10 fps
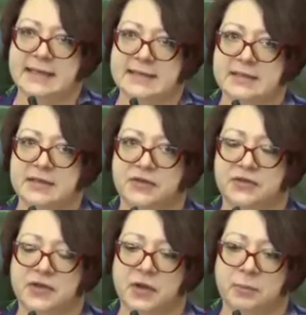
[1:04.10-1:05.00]
get
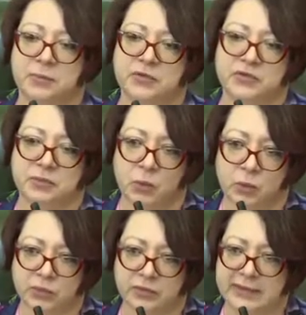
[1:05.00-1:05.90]
some
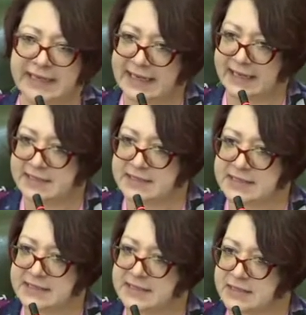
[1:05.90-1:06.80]
small
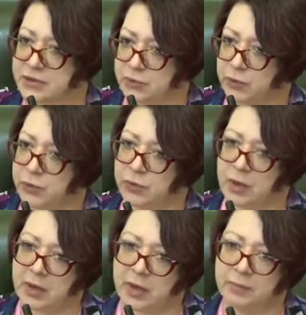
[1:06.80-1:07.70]
hints
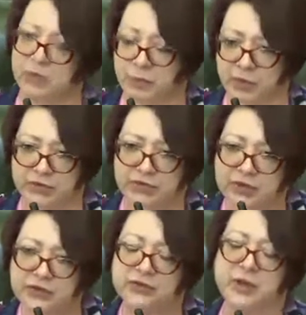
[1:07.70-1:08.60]
through the
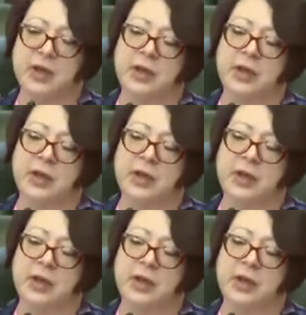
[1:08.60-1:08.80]
process,